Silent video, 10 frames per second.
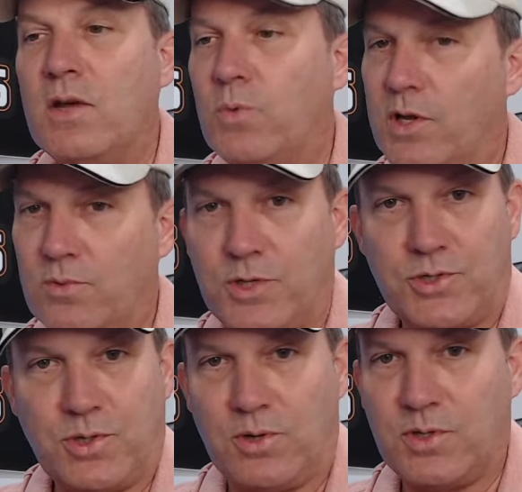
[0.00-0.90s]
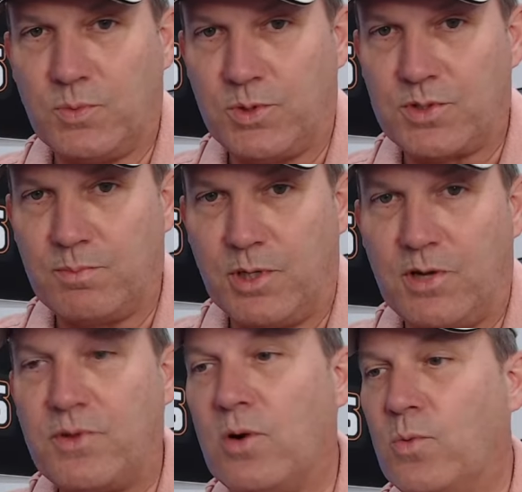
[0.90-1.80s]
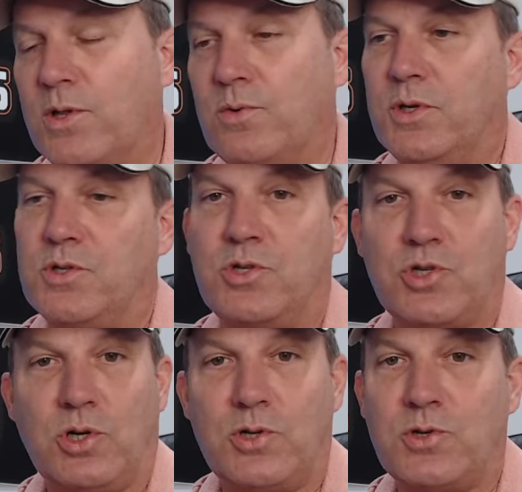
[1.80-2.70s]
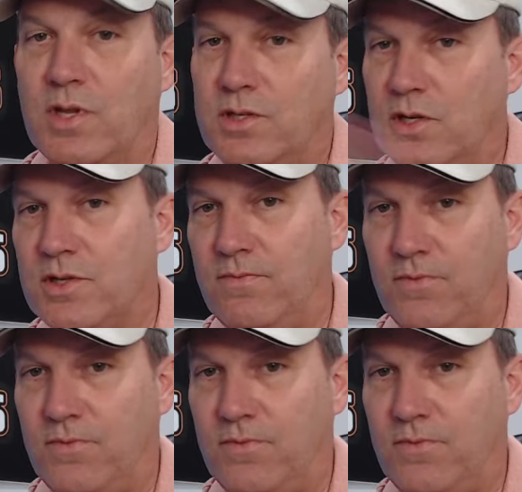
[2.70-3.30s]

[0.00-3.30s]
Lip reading: whether it's charging once a month or whether it's a charger that does it